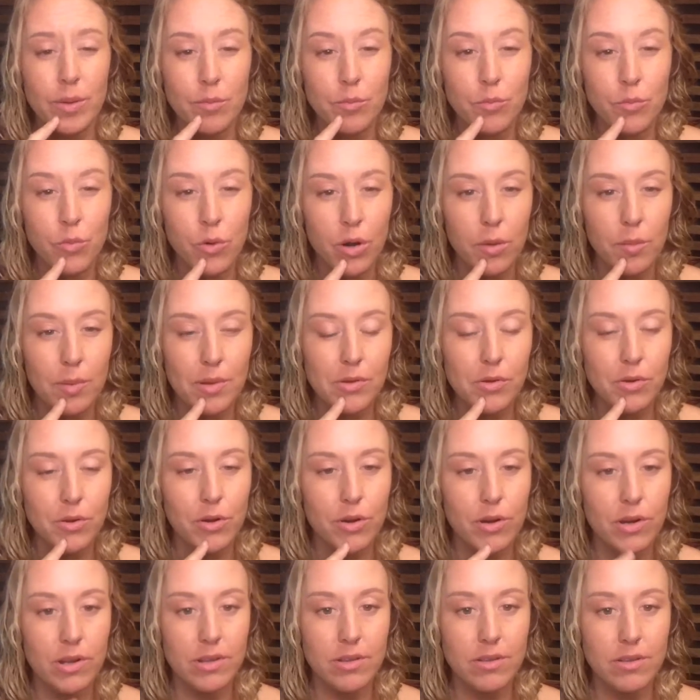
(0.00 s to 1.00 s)
more about your
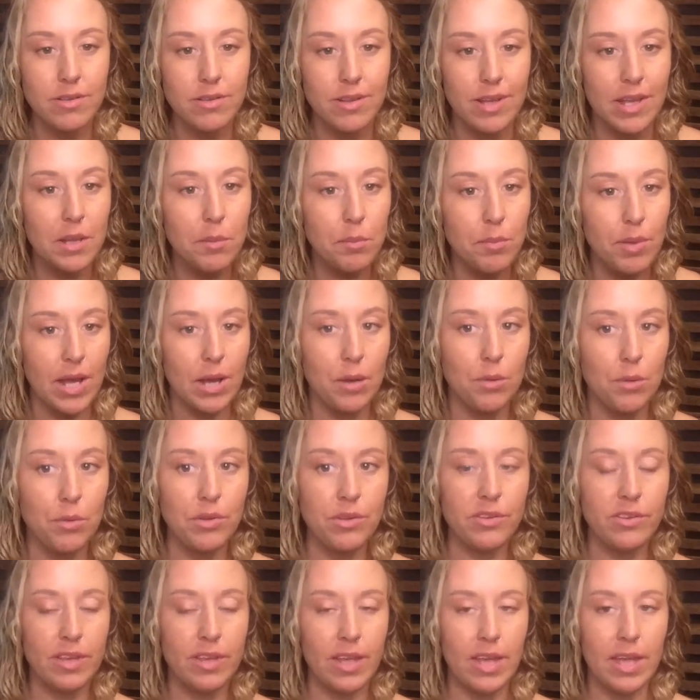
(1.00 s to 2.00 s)
current state, but I would
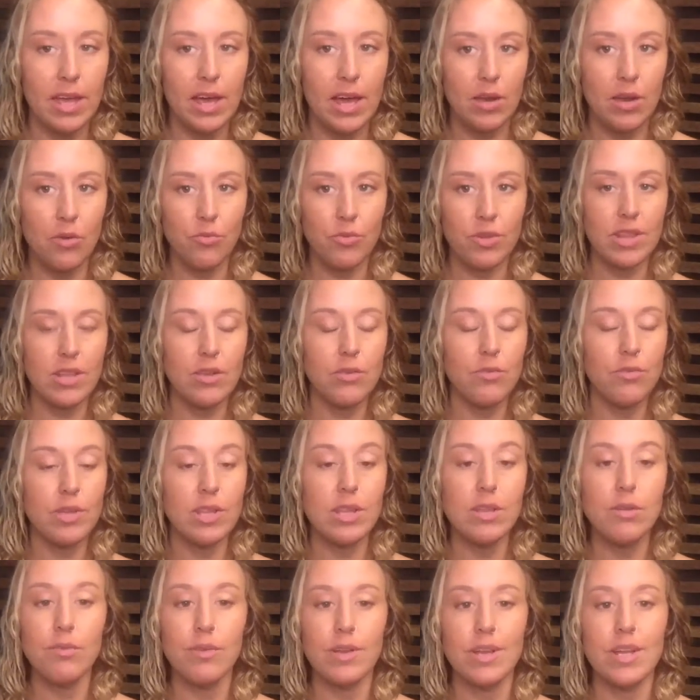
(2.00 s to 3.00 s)
say I really, really,
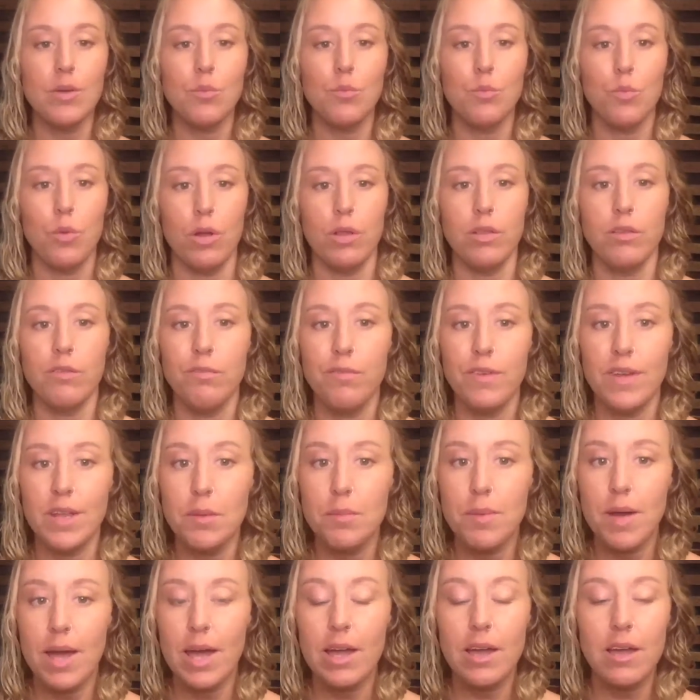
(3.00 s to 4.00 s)
really want
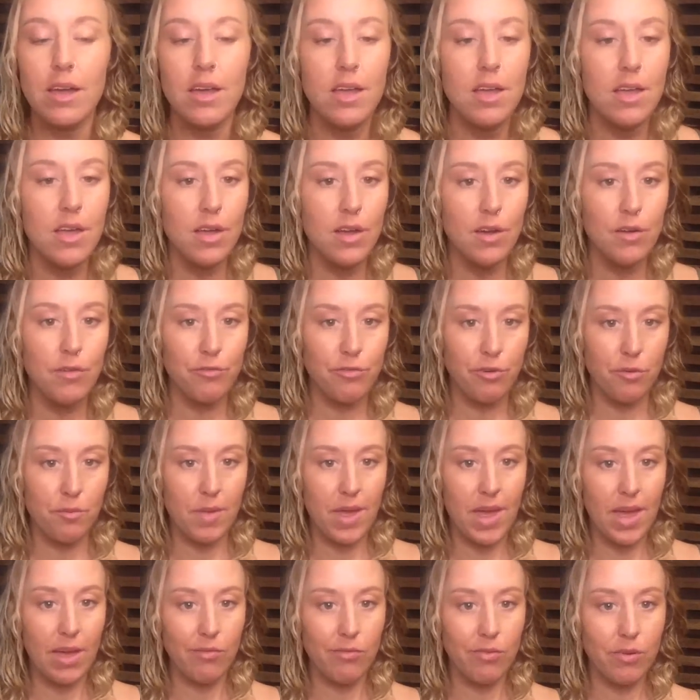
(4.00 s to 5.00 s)
feedback from
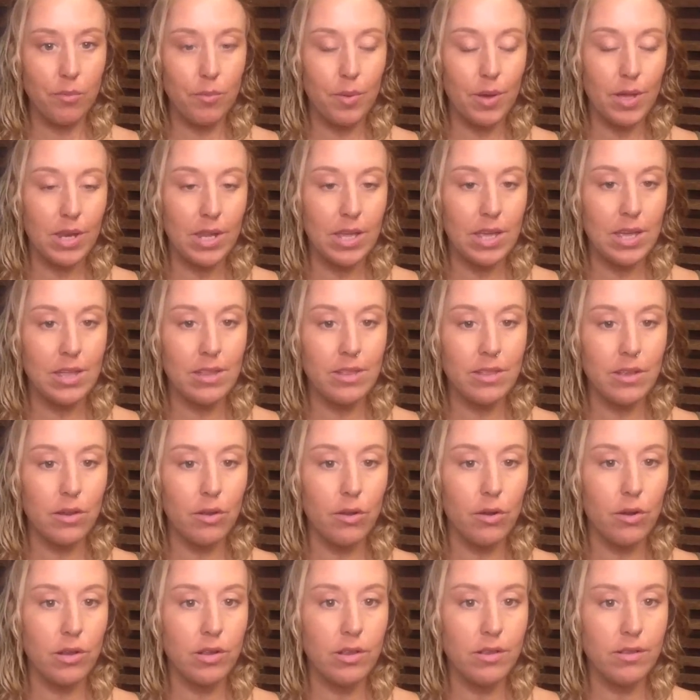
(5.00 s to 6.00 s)
everybody in their
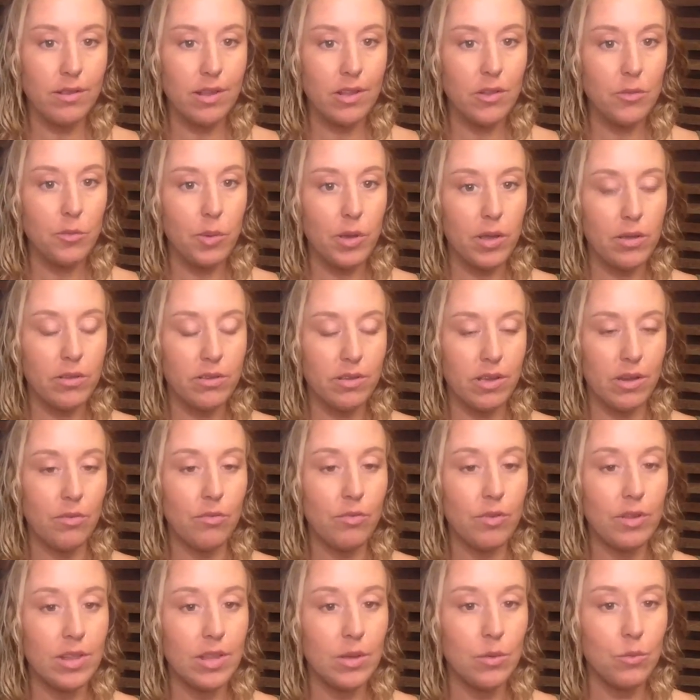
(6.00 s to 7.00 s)
current states, because I
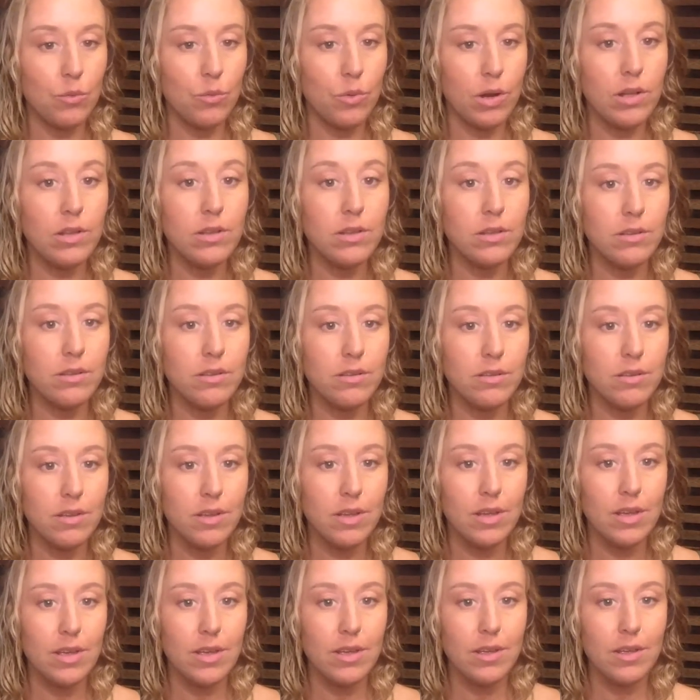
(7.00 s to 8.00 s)
really want,
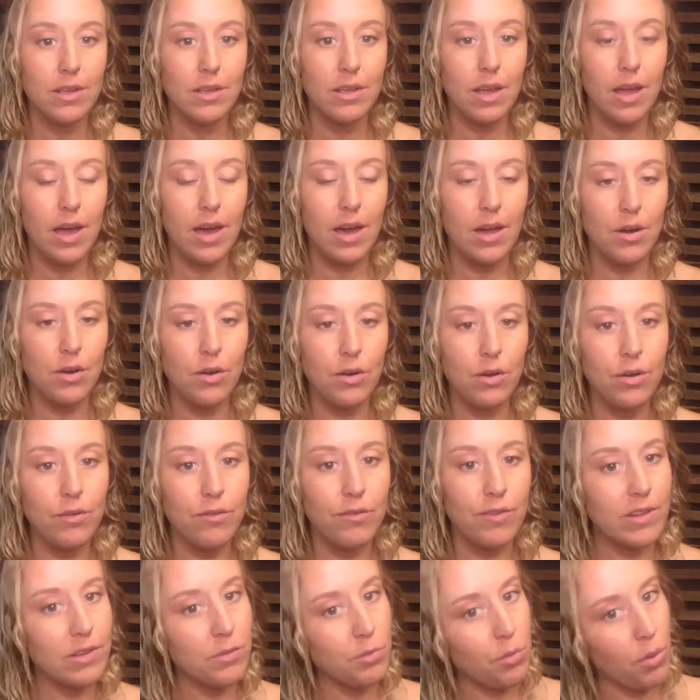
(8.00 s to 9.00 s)
I don't know if it
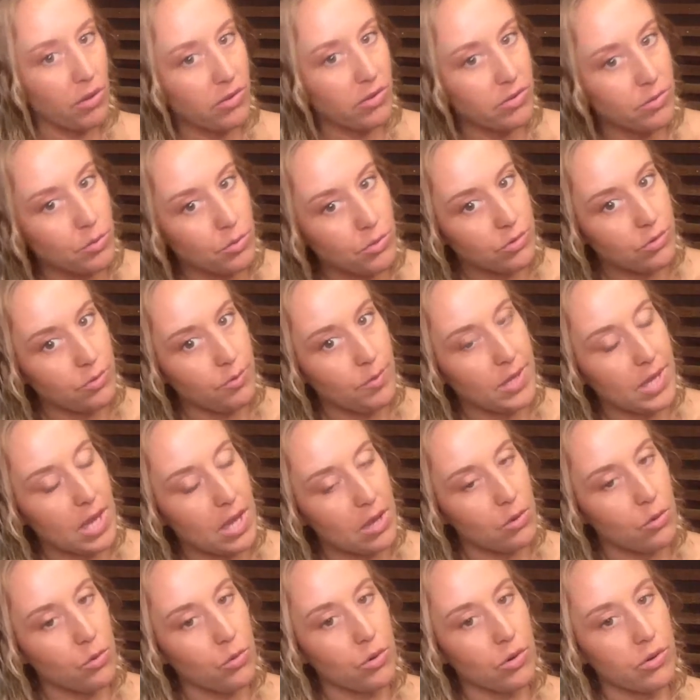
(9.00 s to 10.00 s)
is possible to make a
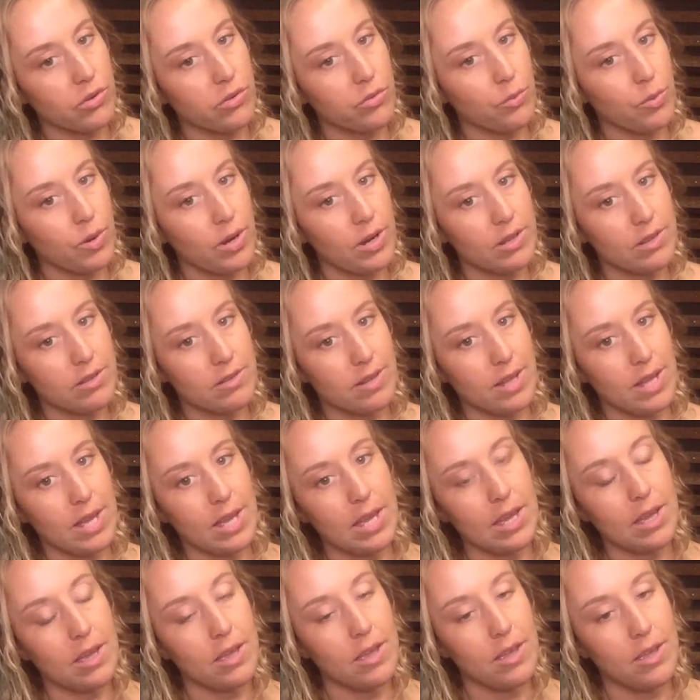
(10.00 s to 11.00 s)
course where it's
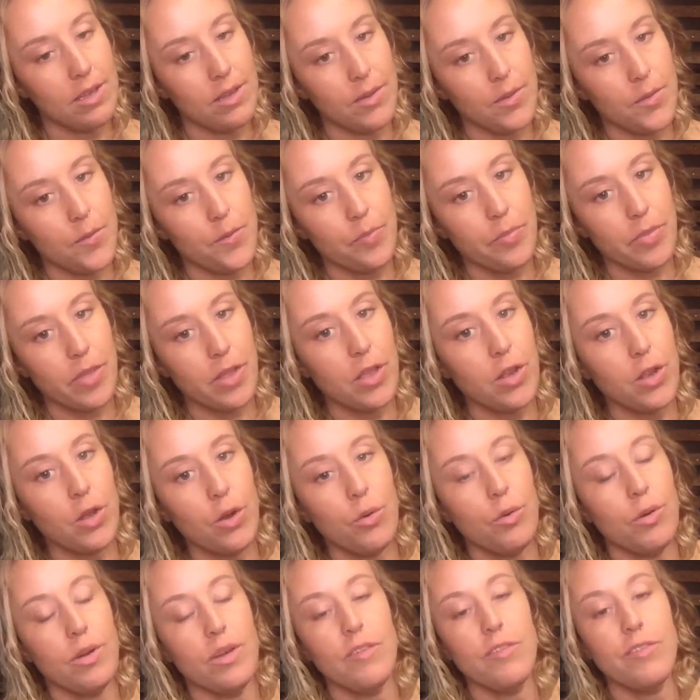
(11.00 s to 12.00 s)
like, you know,
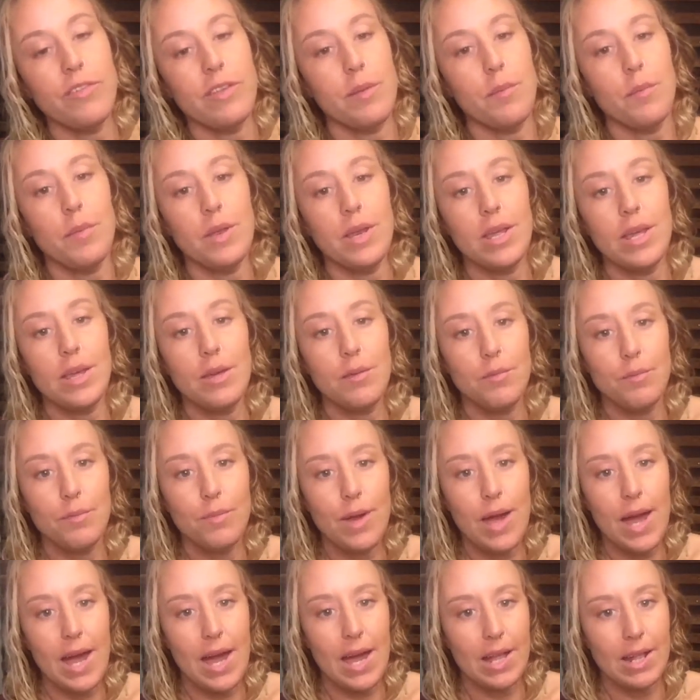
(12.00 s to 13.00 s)
if somebody
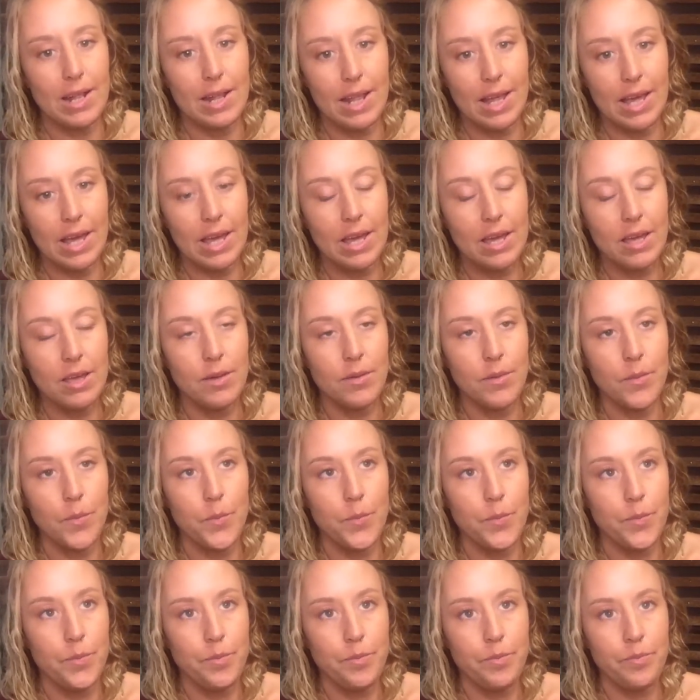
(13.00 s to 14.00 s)
had like,
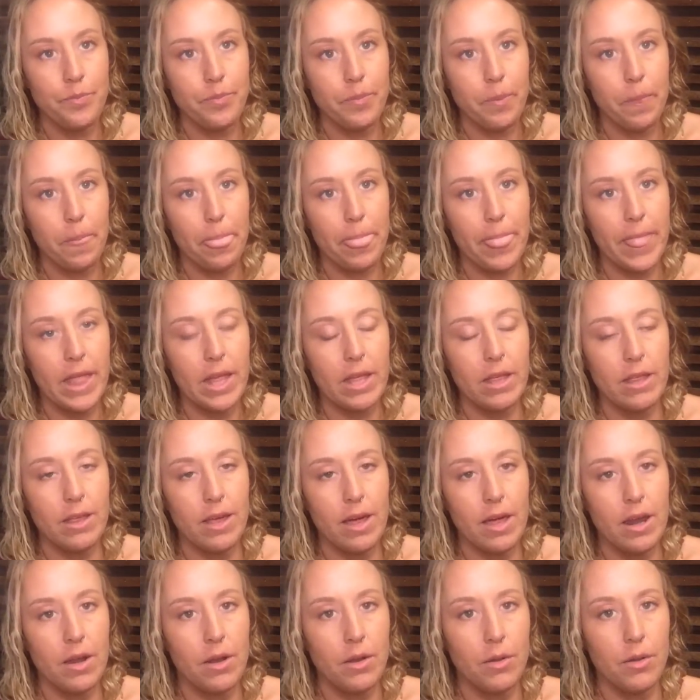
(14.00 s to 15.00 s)
I
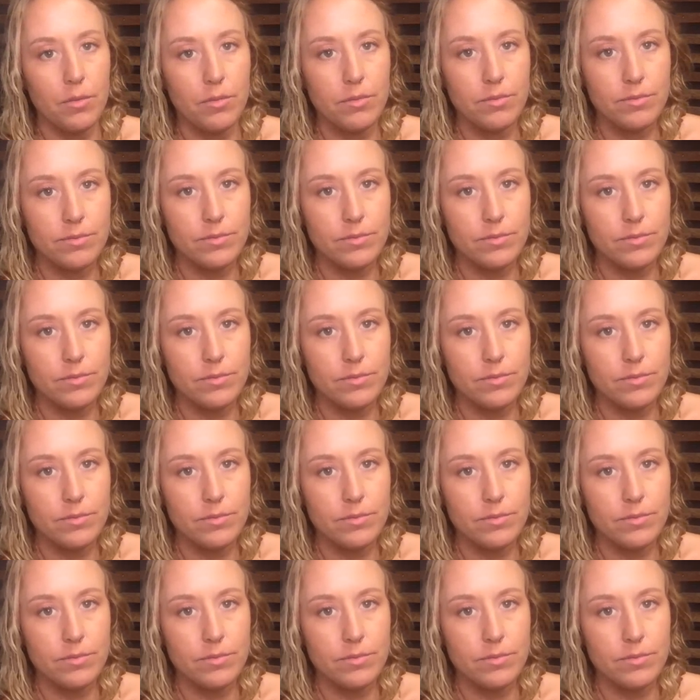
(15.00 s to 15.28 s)
don't know,